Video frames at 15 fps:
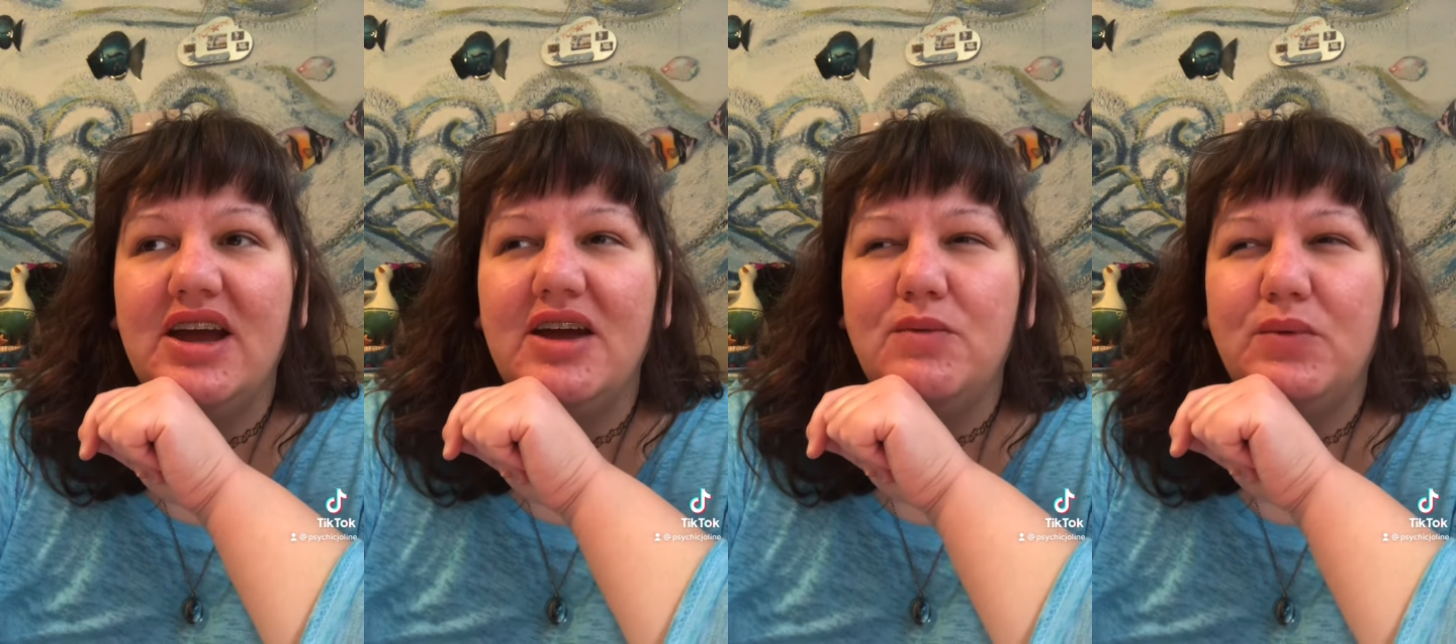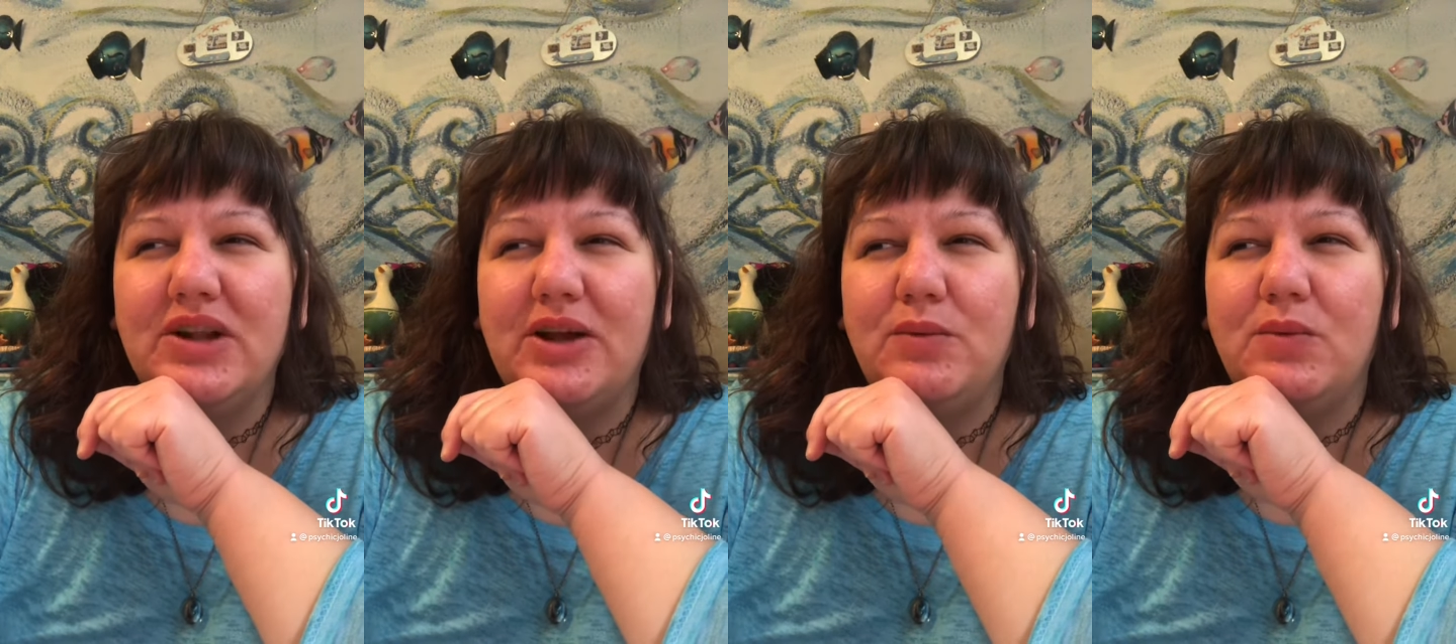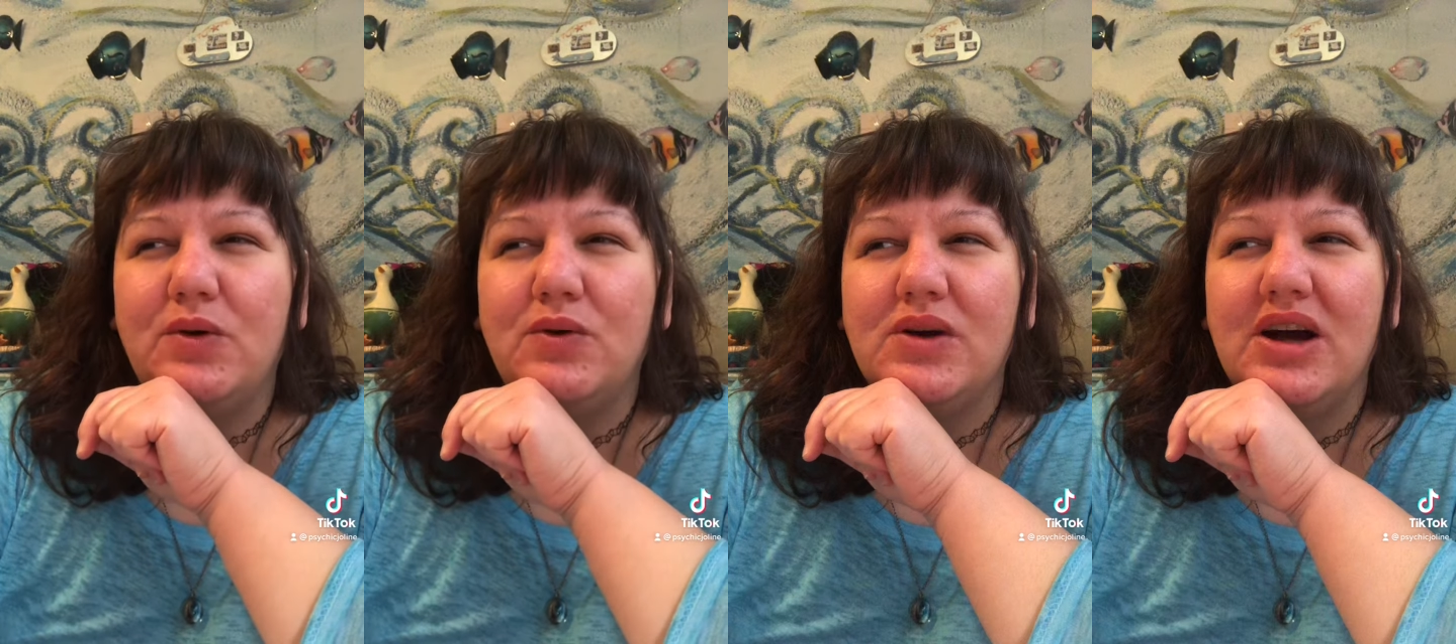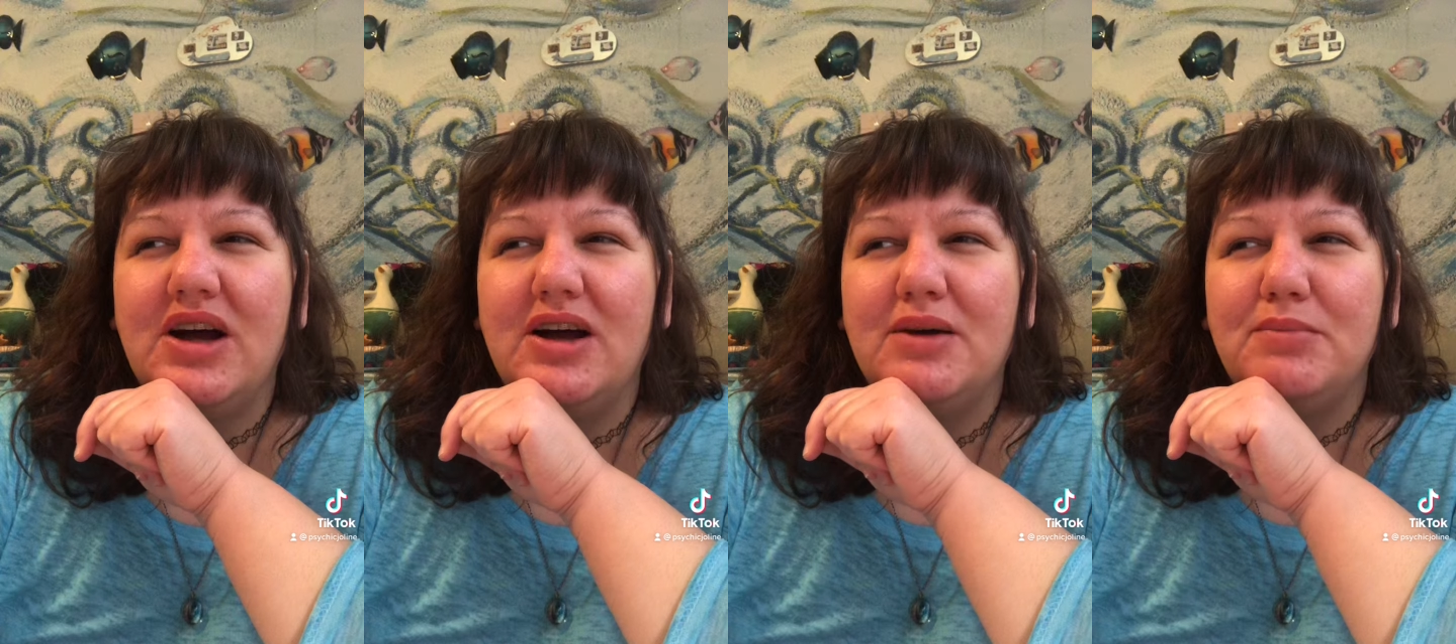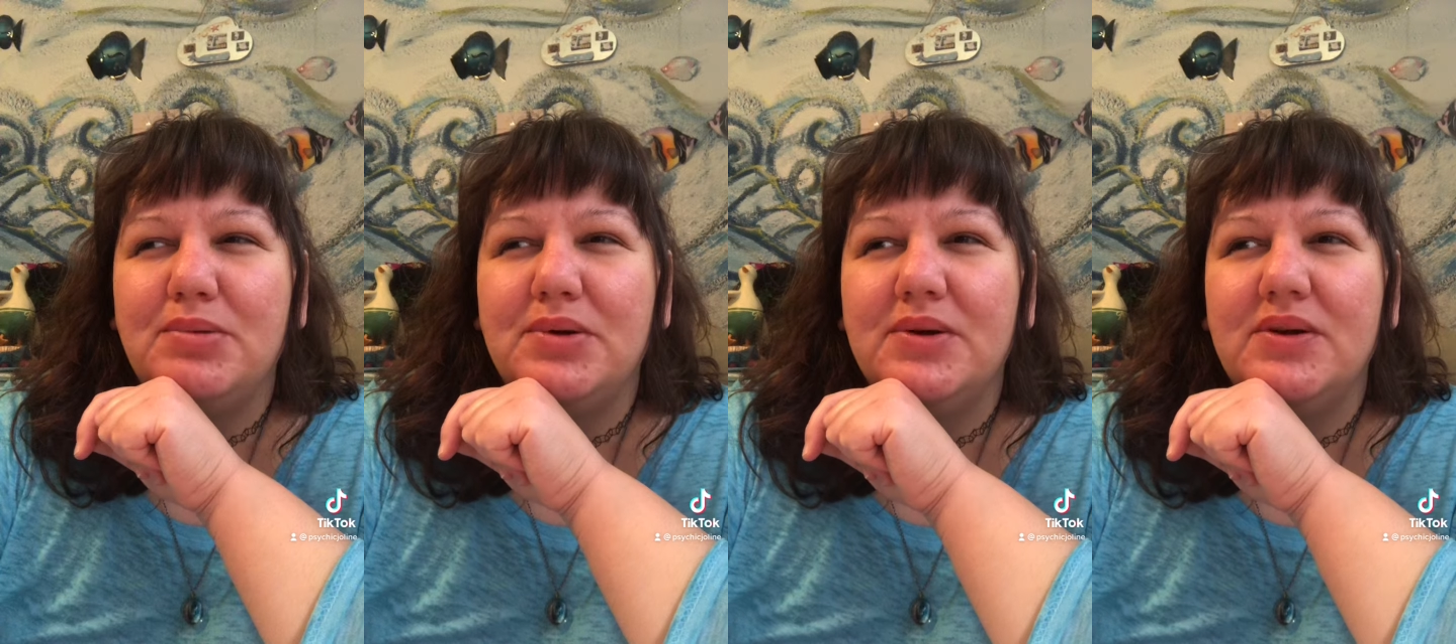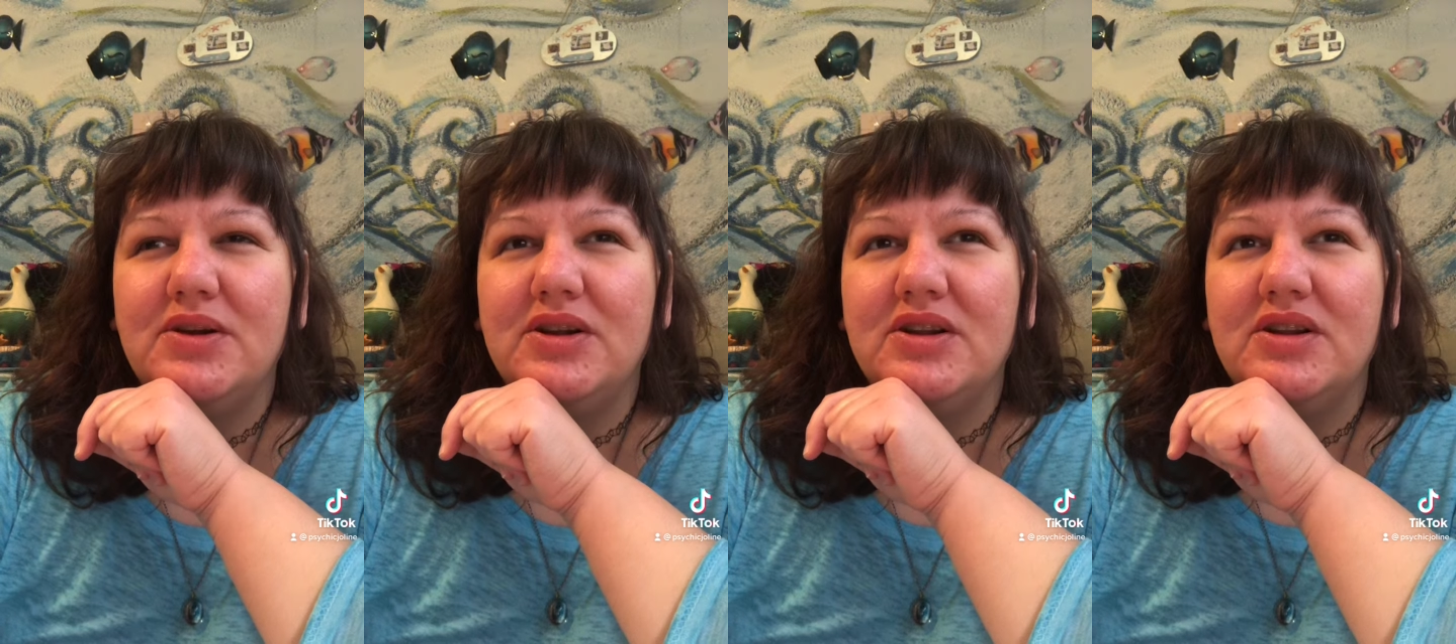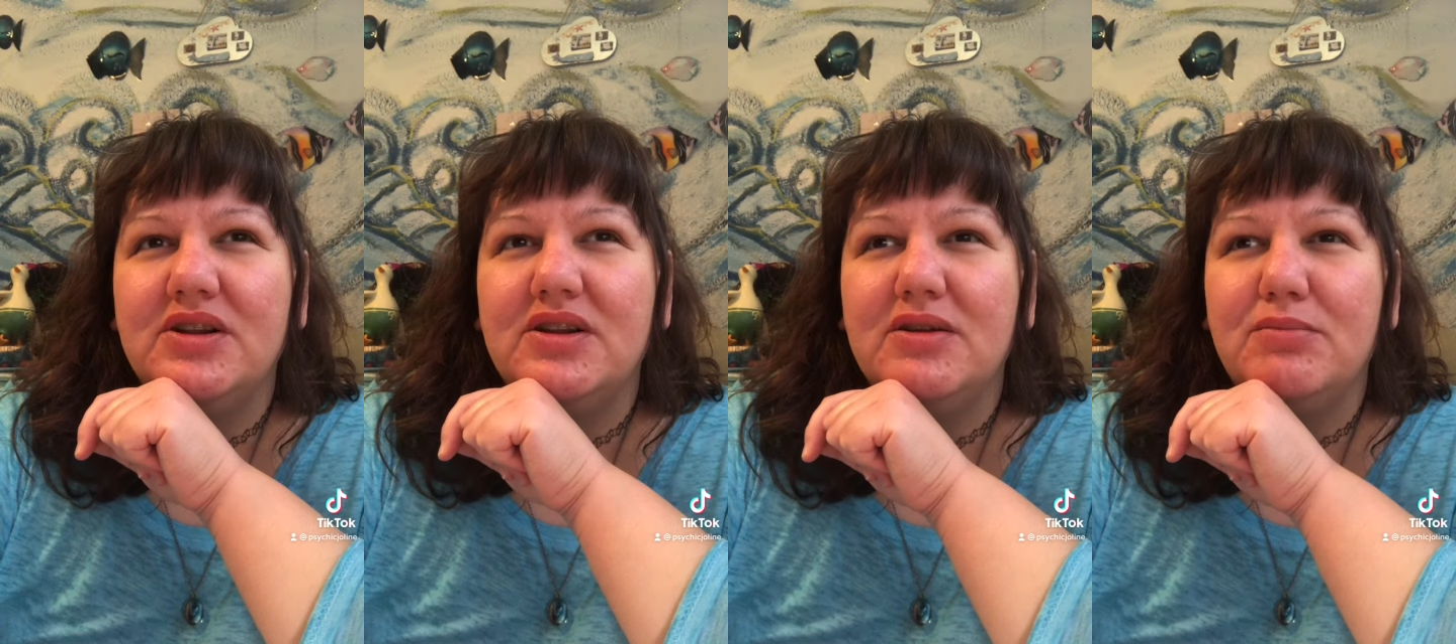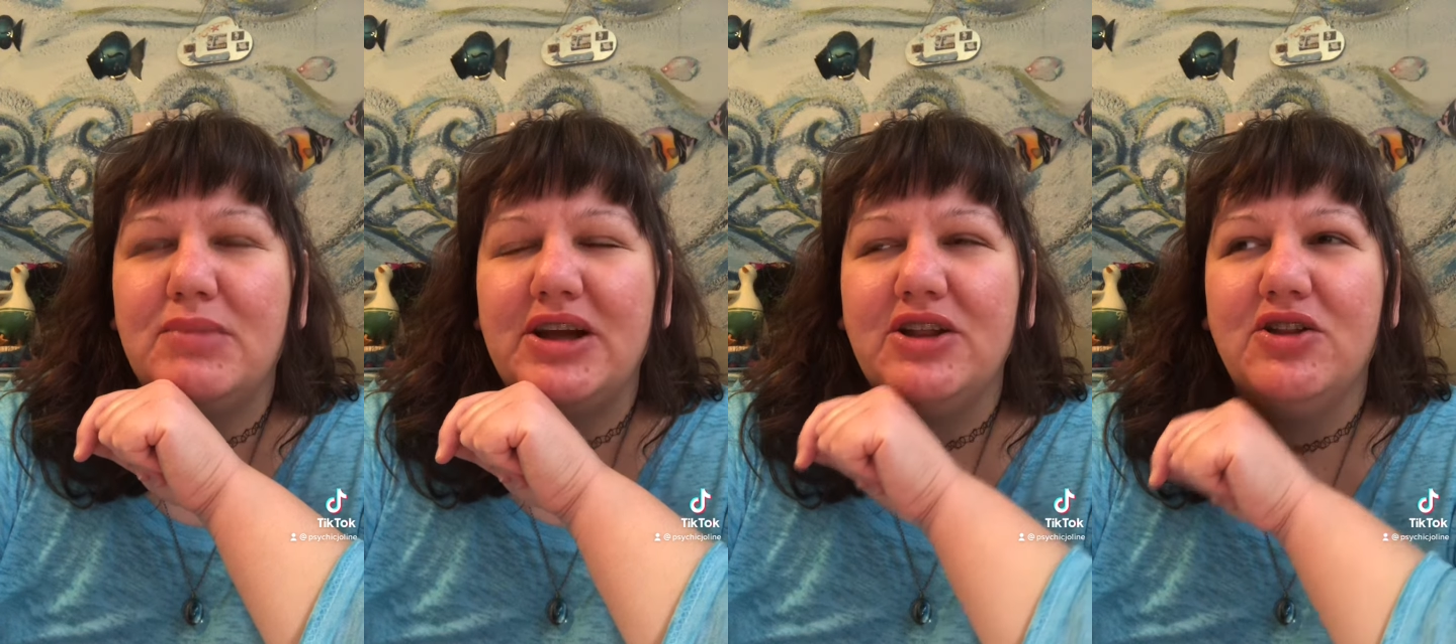And when I woke up, my